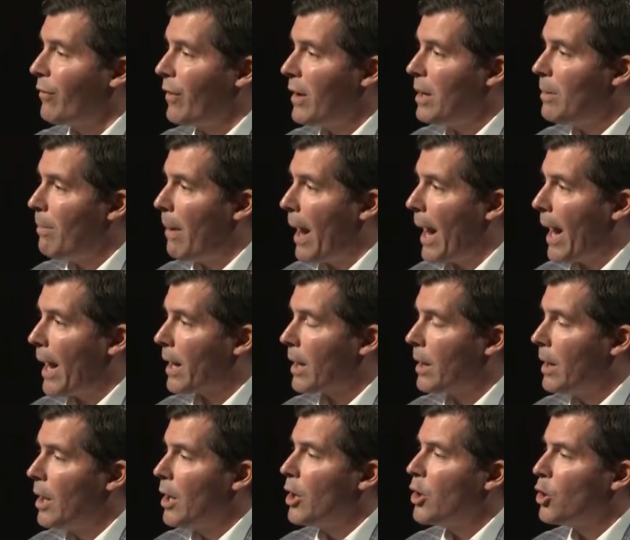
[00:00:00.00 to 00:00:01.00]
for
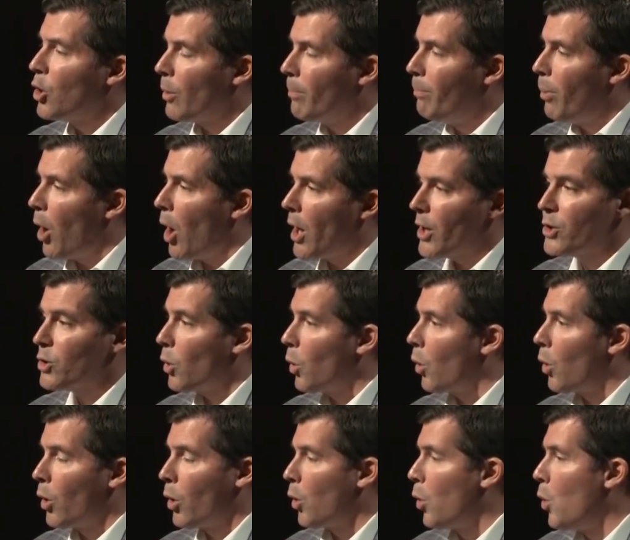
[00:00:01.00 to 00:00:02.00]
feedback, your
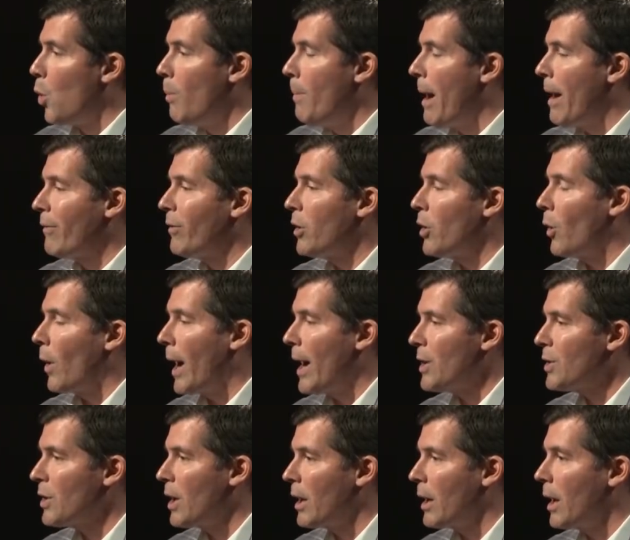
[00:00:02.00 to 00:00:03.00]
boss or whomever
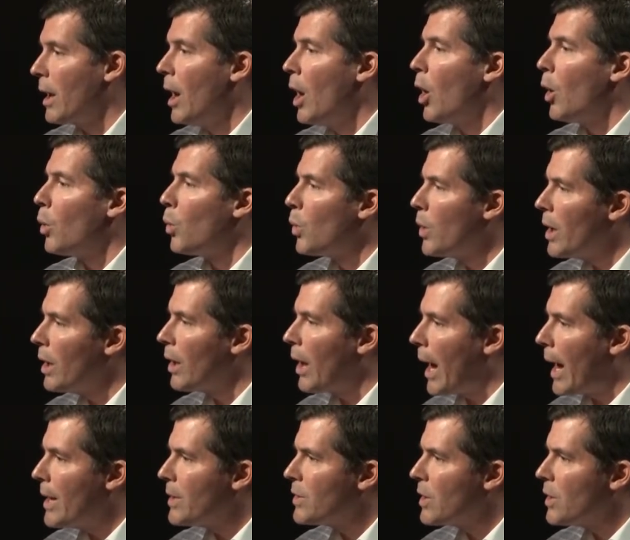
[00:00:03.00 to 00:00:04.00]
you're asking it
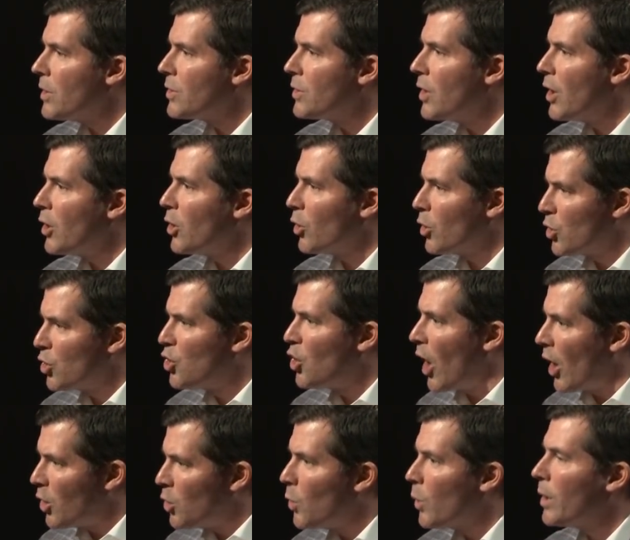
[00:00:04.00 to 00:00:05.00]
realizes that you're
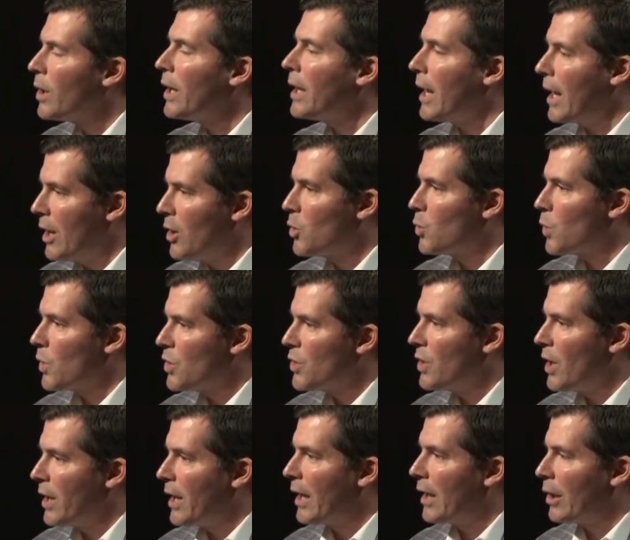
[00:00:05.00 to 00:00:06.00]
genuinely
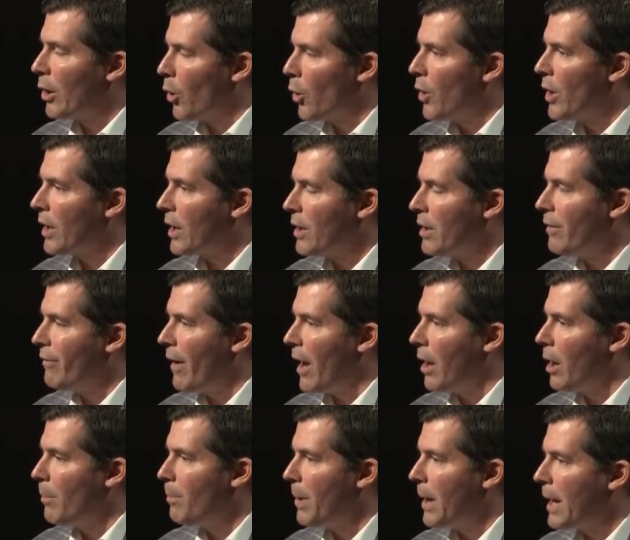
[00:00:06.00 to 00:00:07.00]
interested in learning and
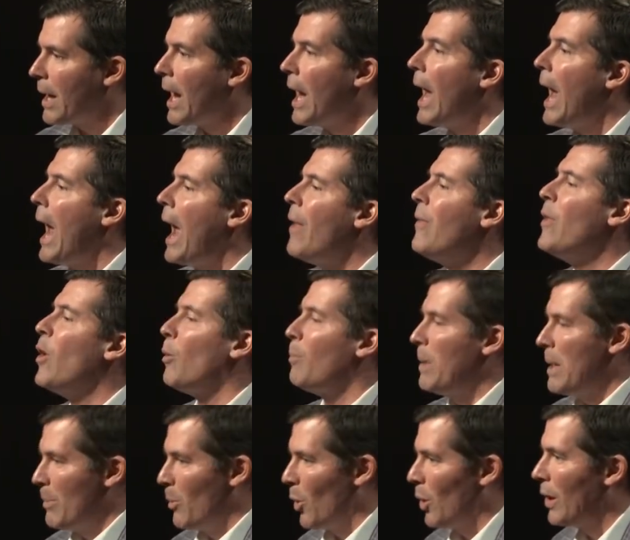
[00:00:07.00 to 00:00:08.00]
developing, and
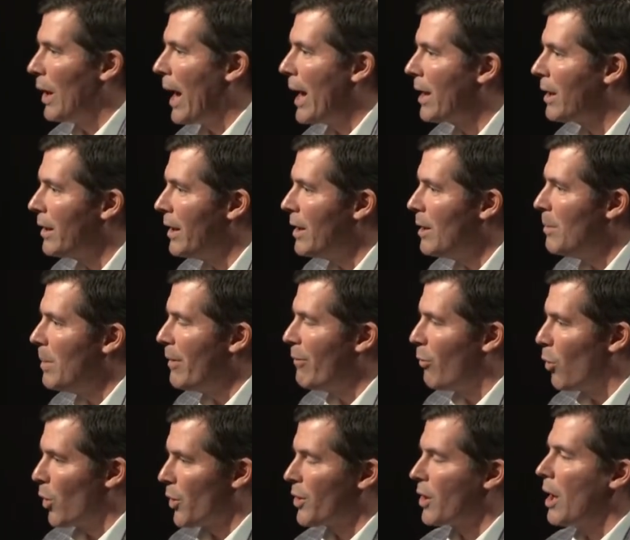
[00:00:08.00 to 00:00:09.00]
they'll be more likely to
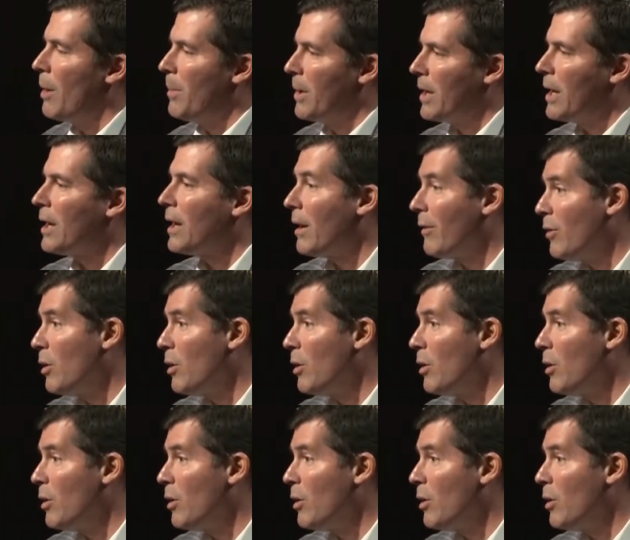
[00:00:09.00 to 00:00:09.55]
be forthcoming and